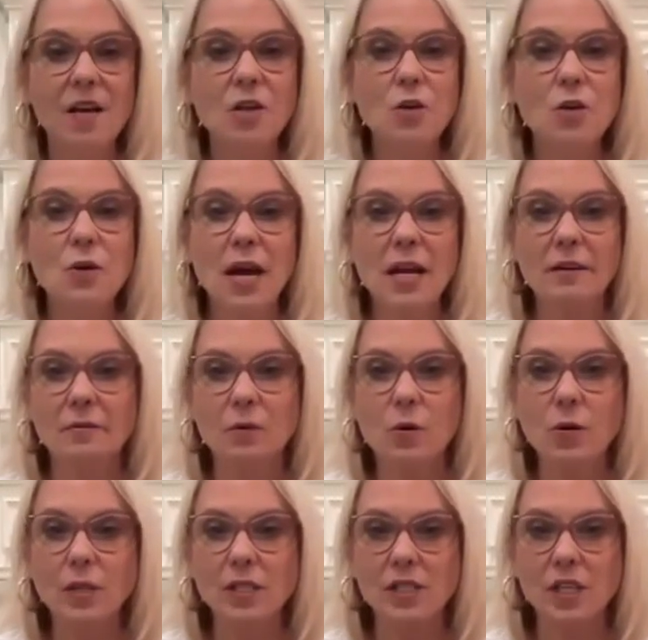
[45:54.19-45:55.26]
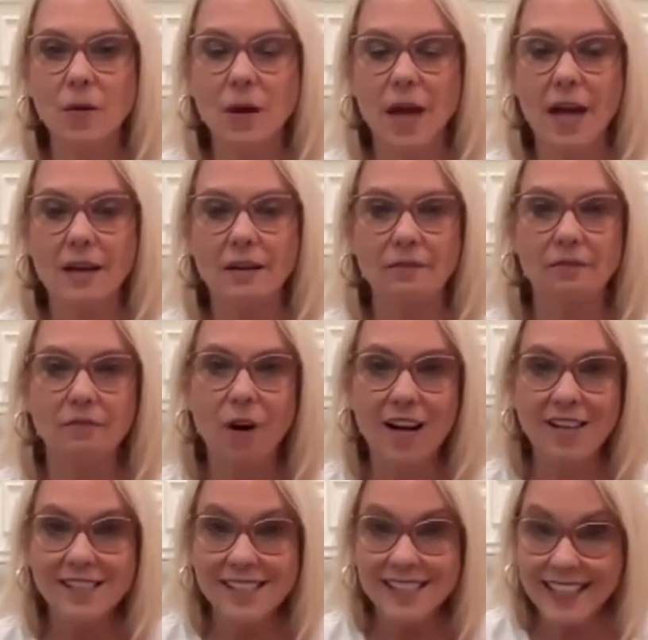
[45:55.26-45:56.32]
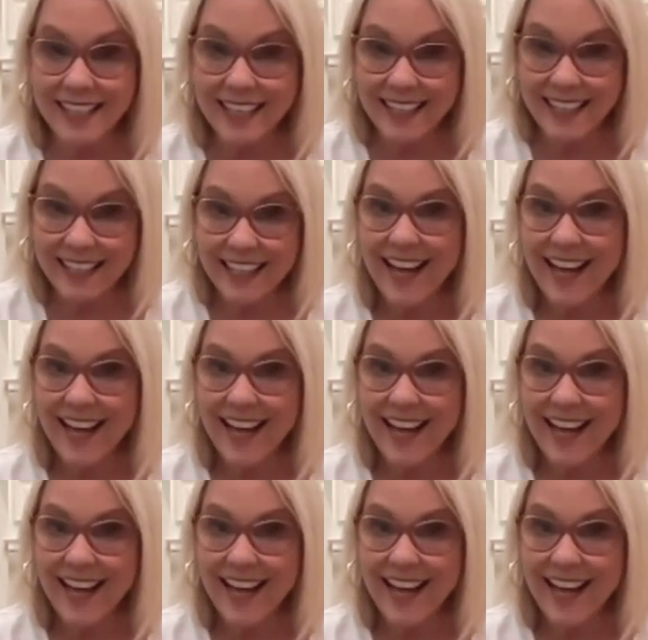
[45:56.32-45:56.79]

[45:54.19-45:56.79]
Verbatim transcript: you can of course go ahead and frost it.